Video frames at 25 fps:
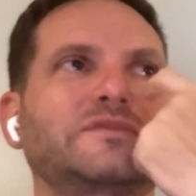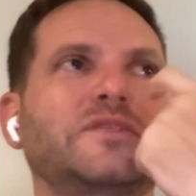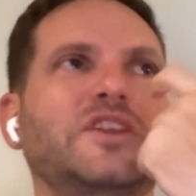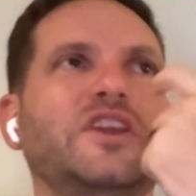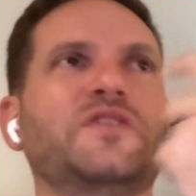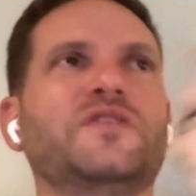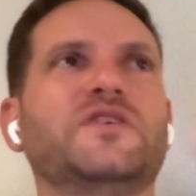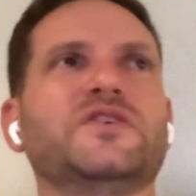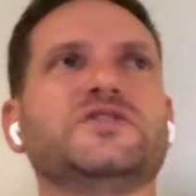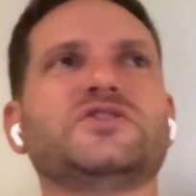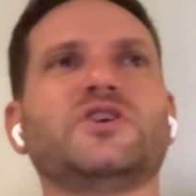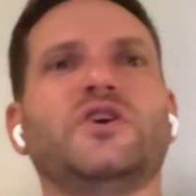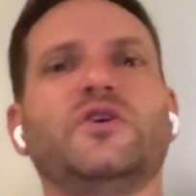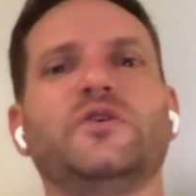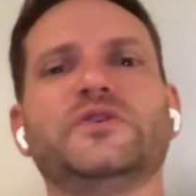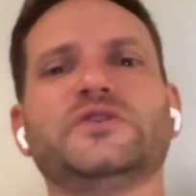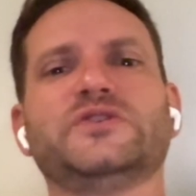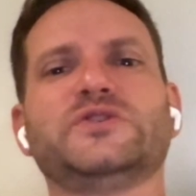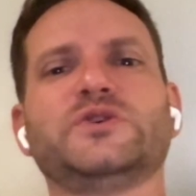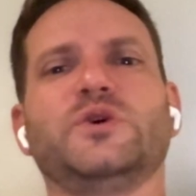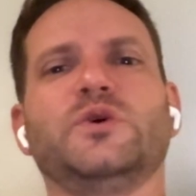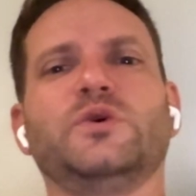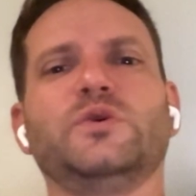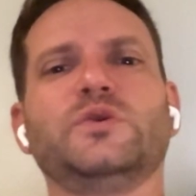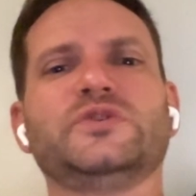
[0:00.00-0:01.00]
there's all this
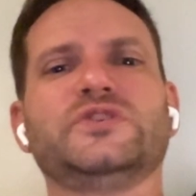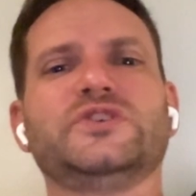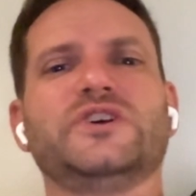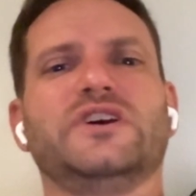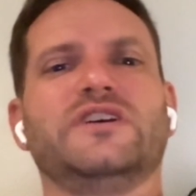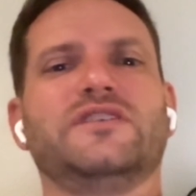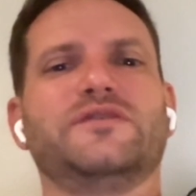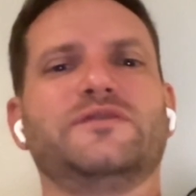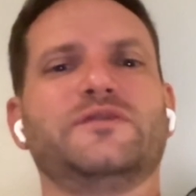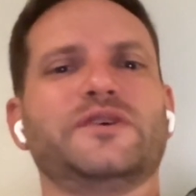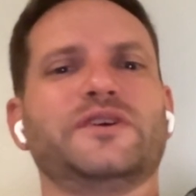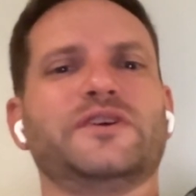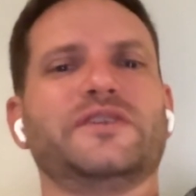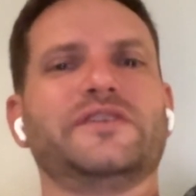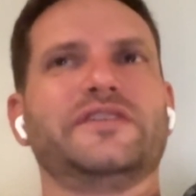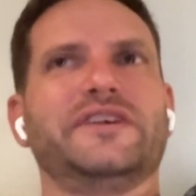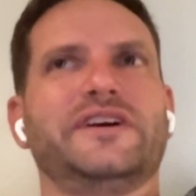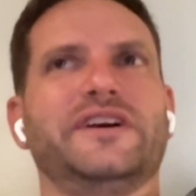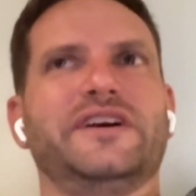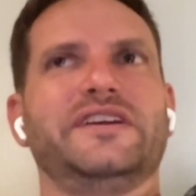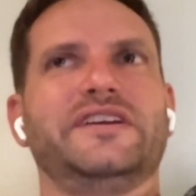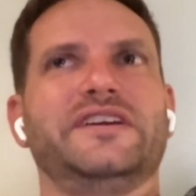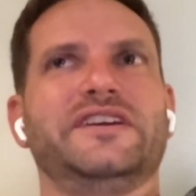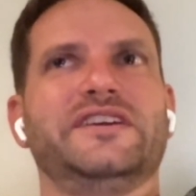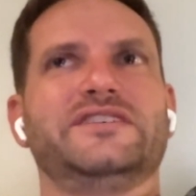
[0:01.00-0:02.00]
old software
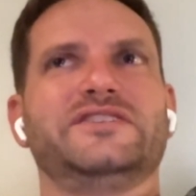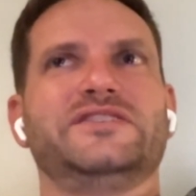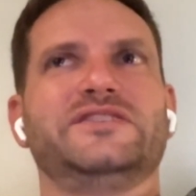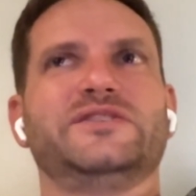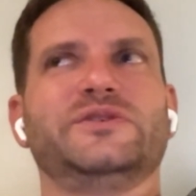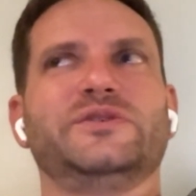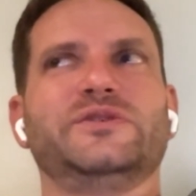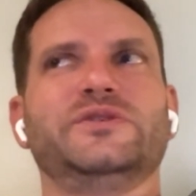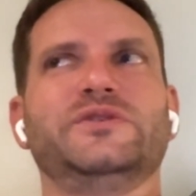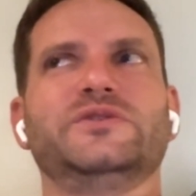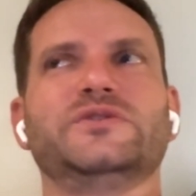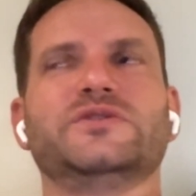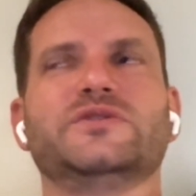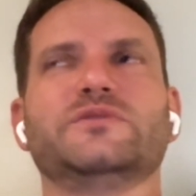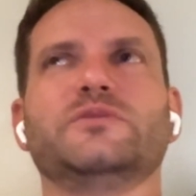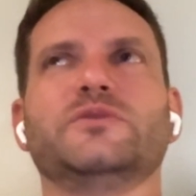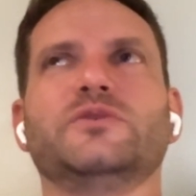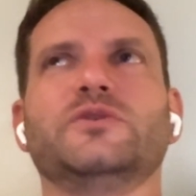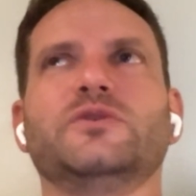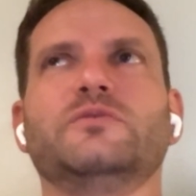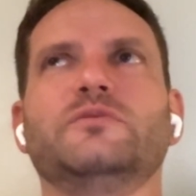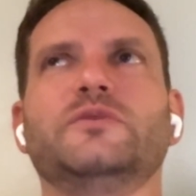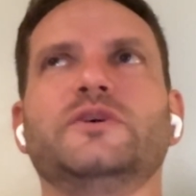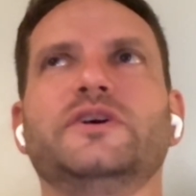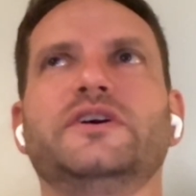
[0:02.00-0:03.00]
that is still
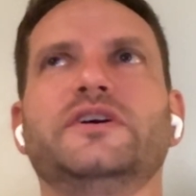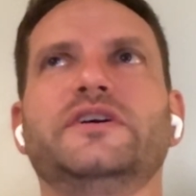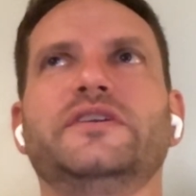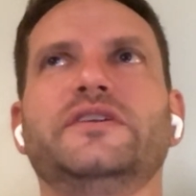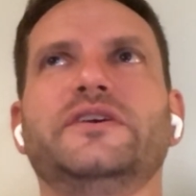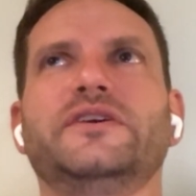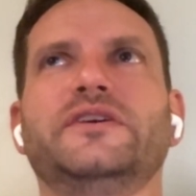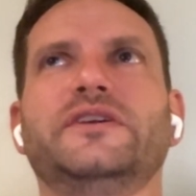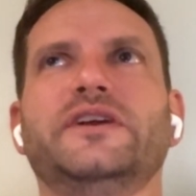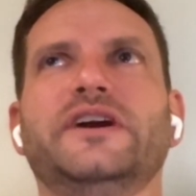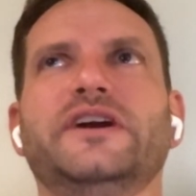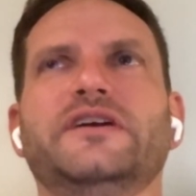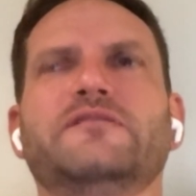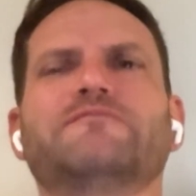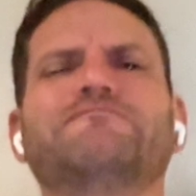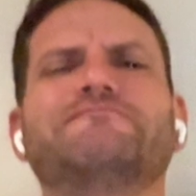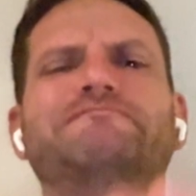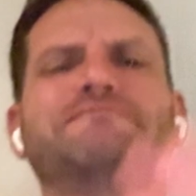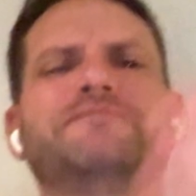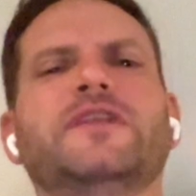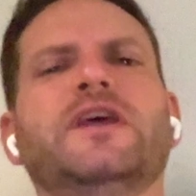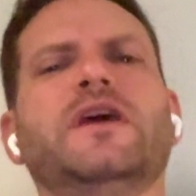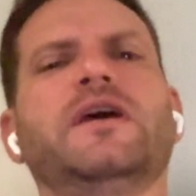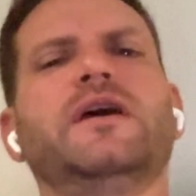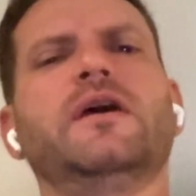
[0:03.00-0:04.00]
usable, but they're like
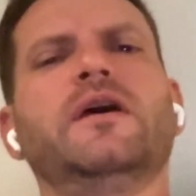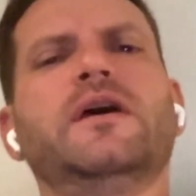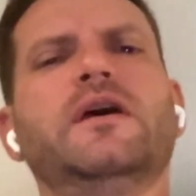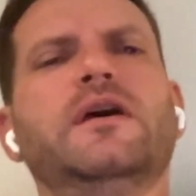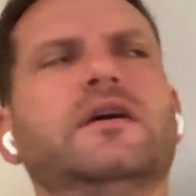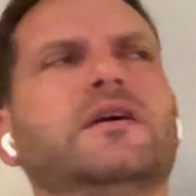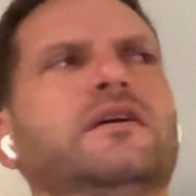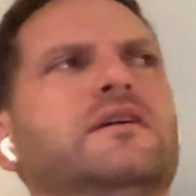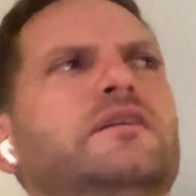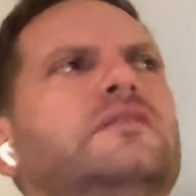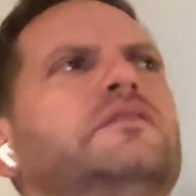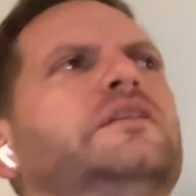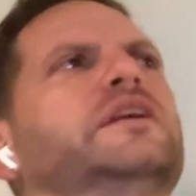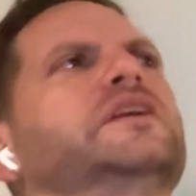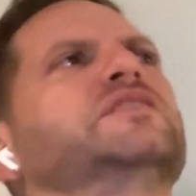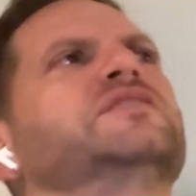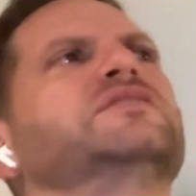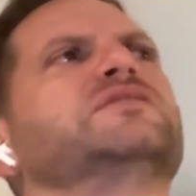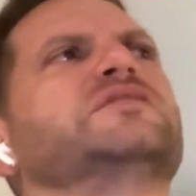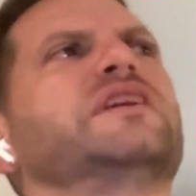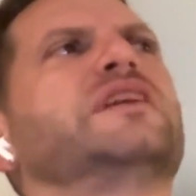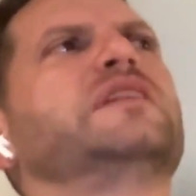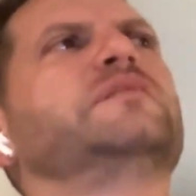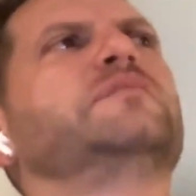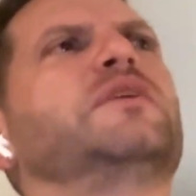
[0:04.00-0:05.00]

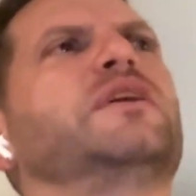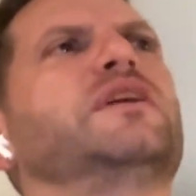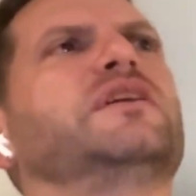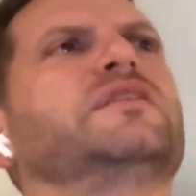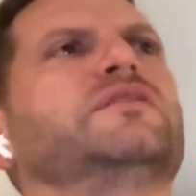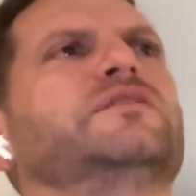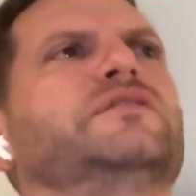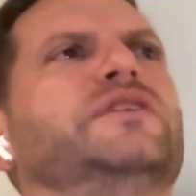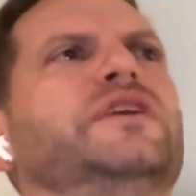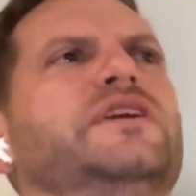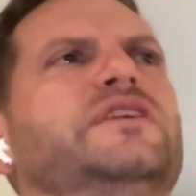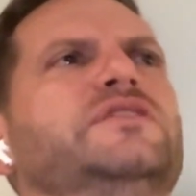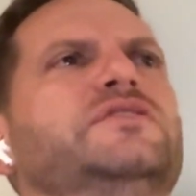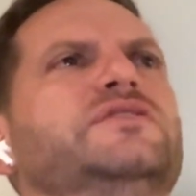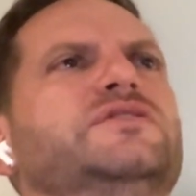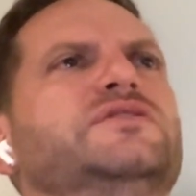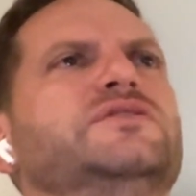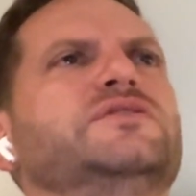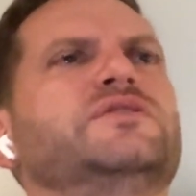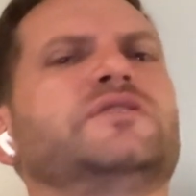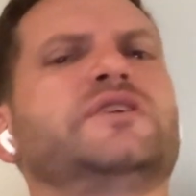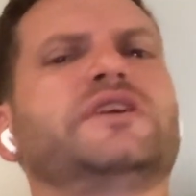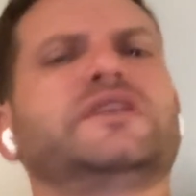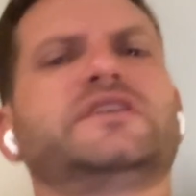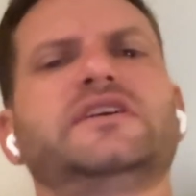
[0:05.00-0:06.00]
Design Modeler and ANSYS
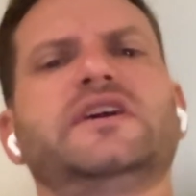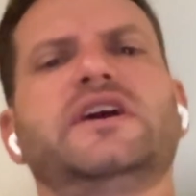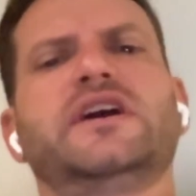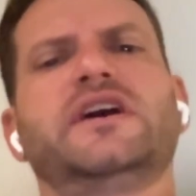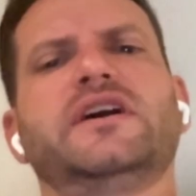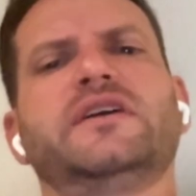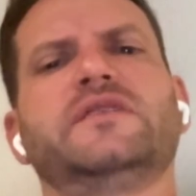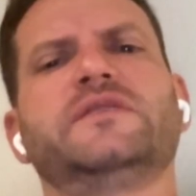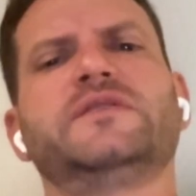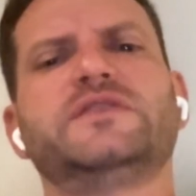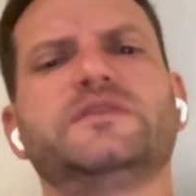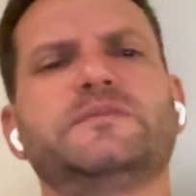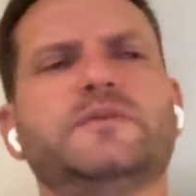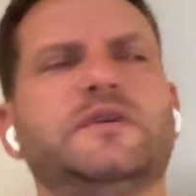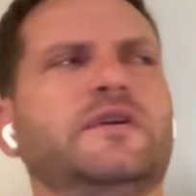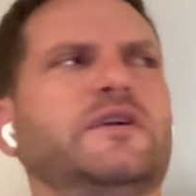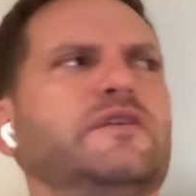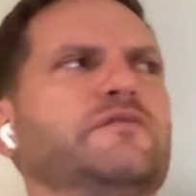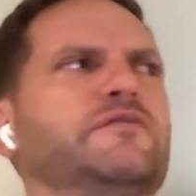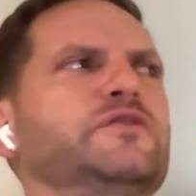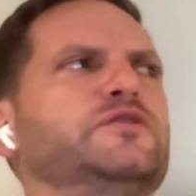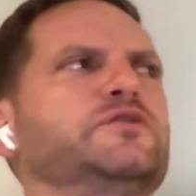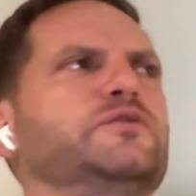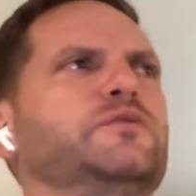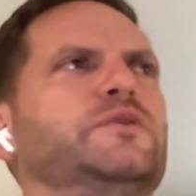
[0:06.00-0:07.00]
are like, yeah, this has been around
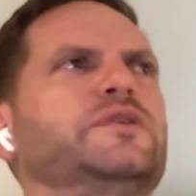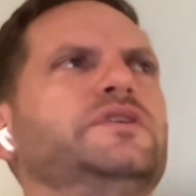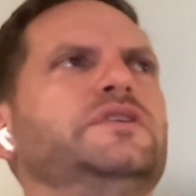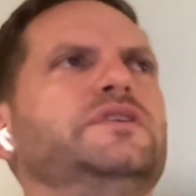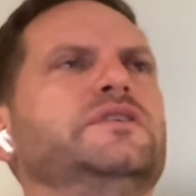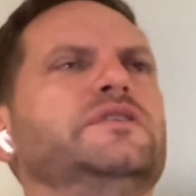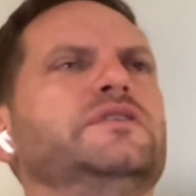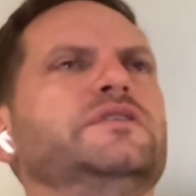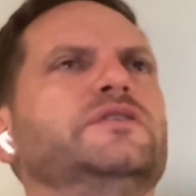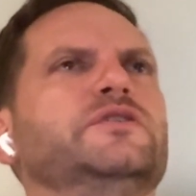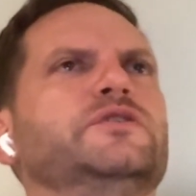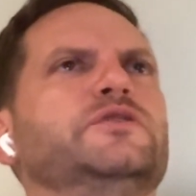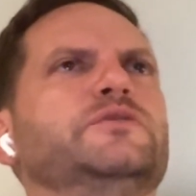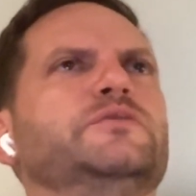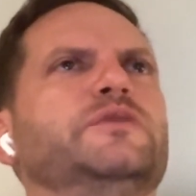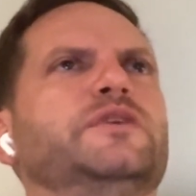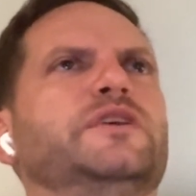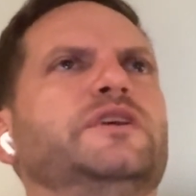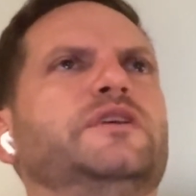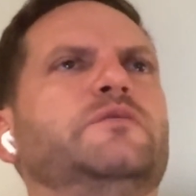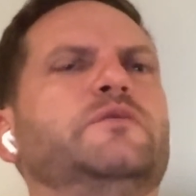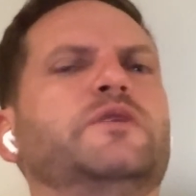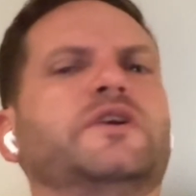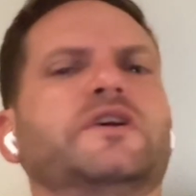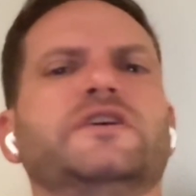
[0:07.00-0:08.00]
for 20 years,
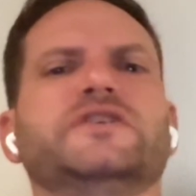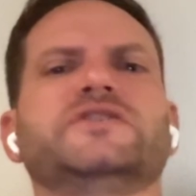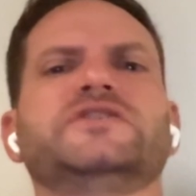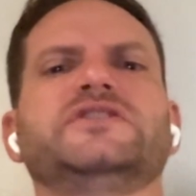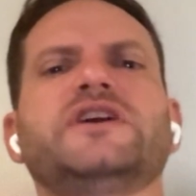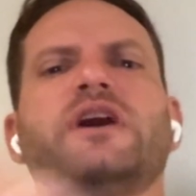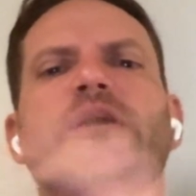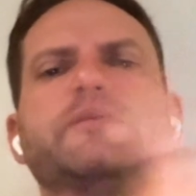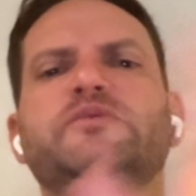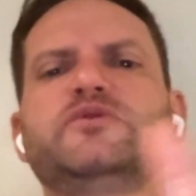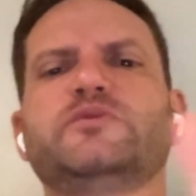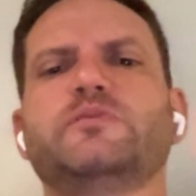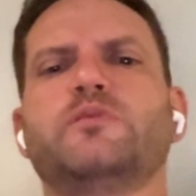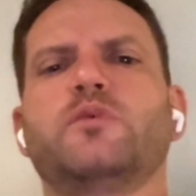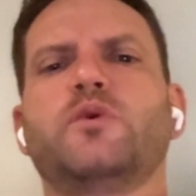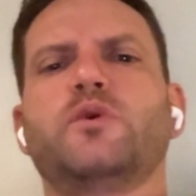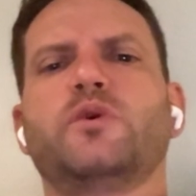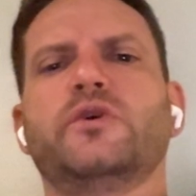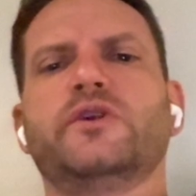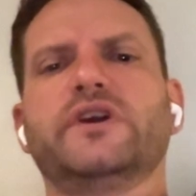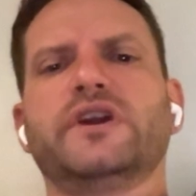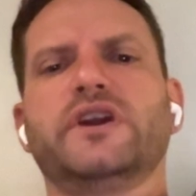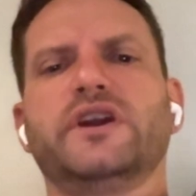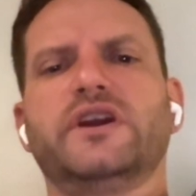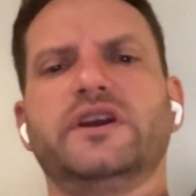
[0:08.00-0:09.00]
but we're going to stop
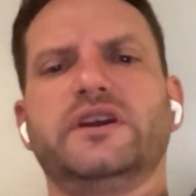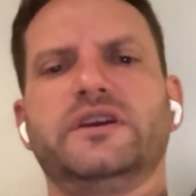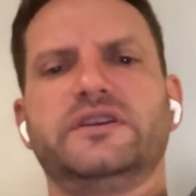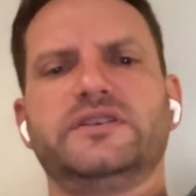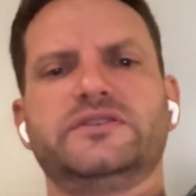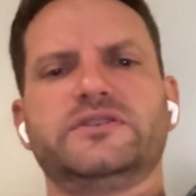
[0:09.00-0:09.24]
supporting it.